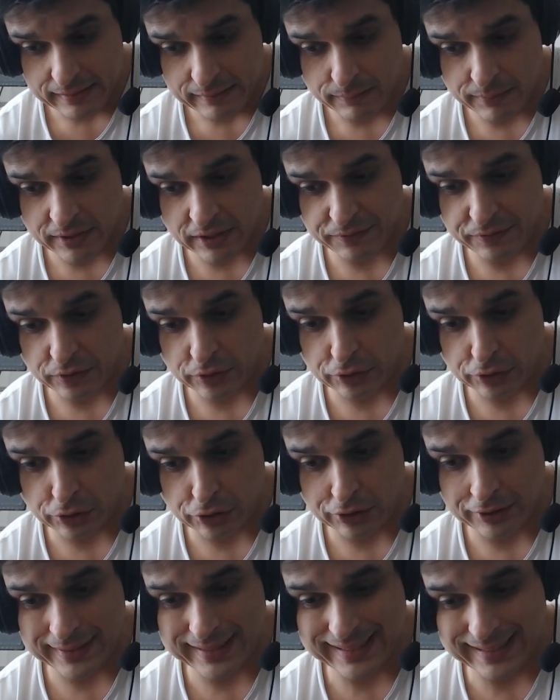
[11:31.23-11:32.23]
But if a
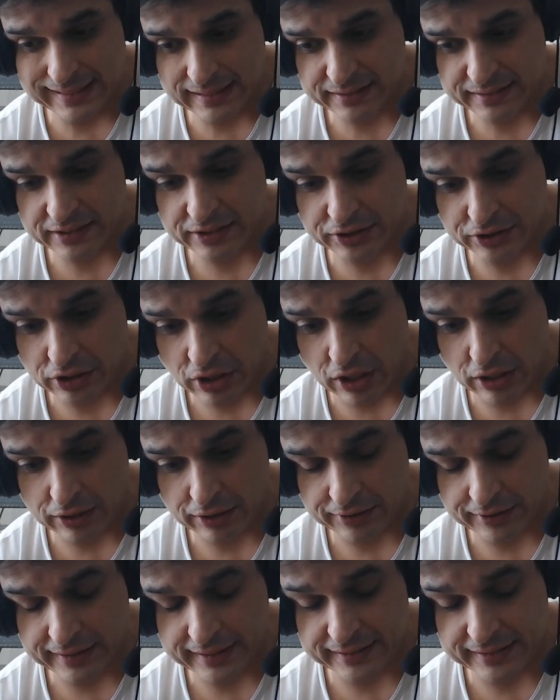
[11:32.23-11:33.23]
girl is a
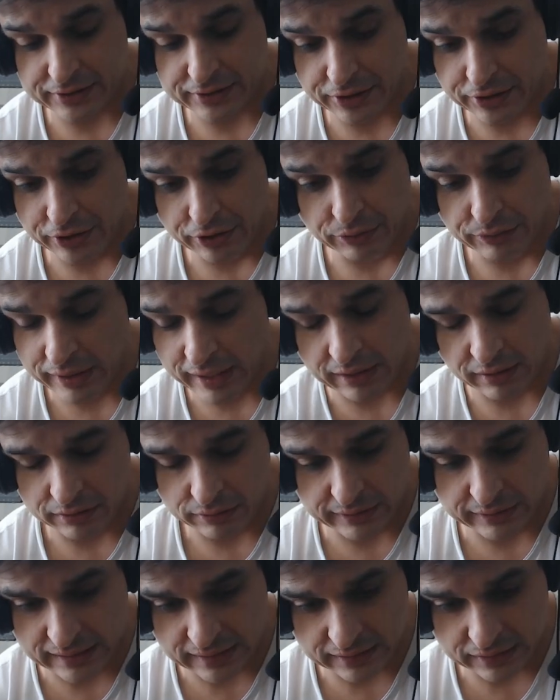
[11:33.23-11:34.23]
stalker, it's cute. I don't
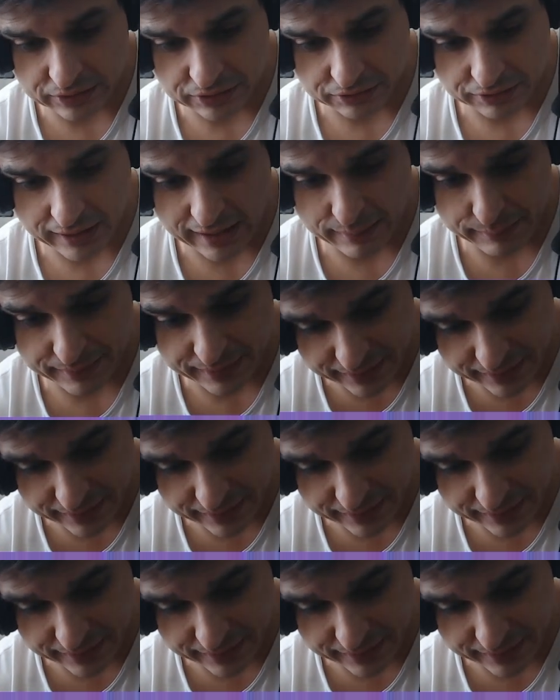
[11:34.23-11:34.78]
know how to describe it.